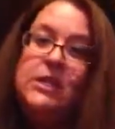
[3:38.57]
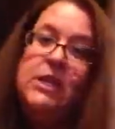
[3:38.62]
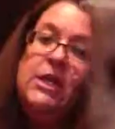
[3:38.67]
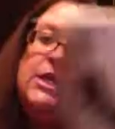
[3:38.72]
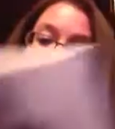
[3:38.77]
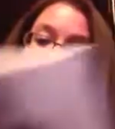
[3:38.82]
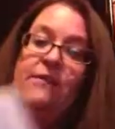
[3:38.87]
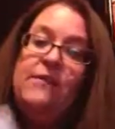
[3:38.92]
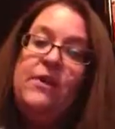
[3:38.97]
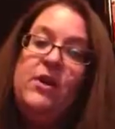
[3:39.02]

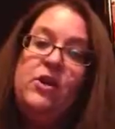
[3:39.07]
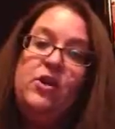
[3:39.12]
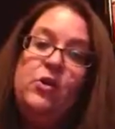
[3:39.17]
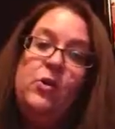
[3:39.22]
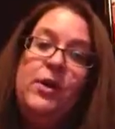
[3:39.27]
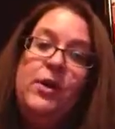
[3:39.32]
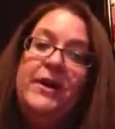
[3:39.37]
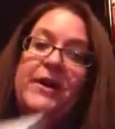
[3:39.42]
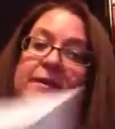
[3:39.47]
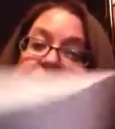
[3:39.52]
And if I do,
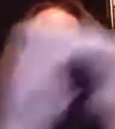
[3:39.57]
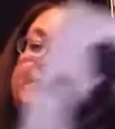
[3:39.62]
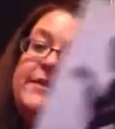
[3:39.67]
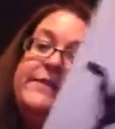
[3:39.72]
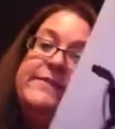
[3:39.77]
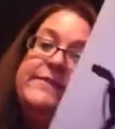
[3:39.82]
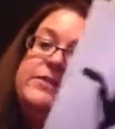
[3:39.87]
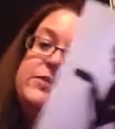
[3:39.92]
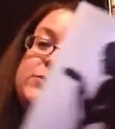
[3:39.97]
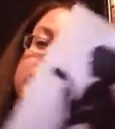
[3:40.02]
I'll have to
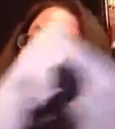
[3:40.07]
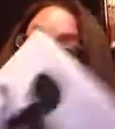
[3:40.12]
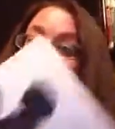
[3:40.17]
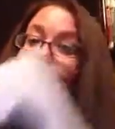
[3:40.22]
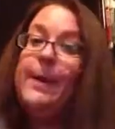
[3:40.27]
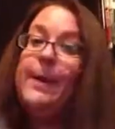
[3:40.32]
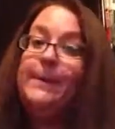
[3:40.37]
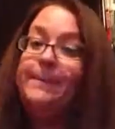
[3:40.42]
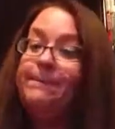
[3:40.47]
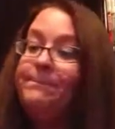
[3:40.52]
give this one
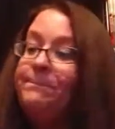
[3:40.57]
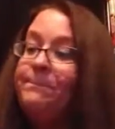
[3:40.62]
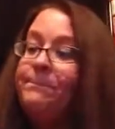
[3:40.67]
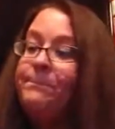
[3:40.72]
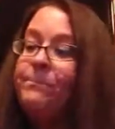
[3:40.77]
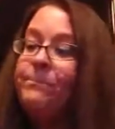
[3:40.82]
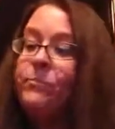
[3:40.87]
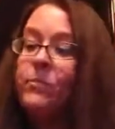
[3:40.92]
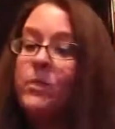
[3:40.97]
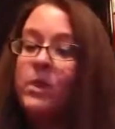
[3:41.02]

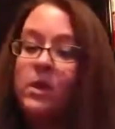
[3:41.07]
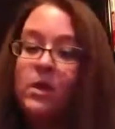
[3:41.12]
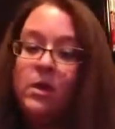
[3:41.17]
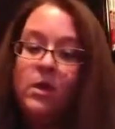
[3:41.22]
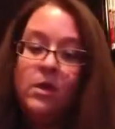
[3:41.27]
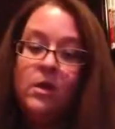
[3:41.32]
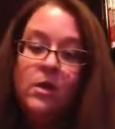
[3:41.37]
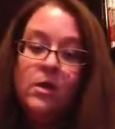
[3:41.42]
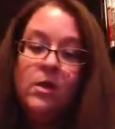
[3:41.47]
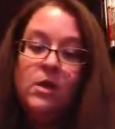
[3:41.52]

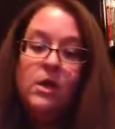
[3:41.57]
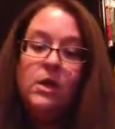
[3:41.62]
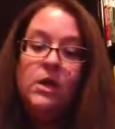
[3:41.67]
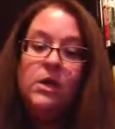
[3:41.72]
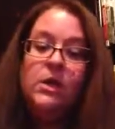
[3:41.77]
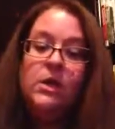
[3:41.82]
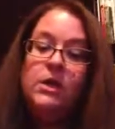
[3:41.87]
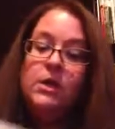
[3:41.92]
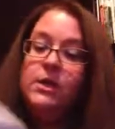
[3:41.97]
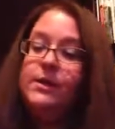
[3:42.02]

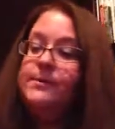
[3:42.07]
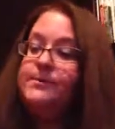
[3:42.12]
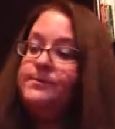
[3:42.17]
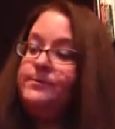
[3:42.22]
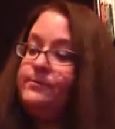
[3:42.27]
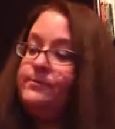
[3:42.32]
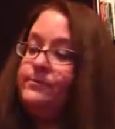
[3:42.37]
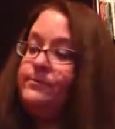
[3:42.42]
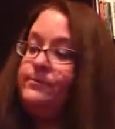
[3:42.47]
away.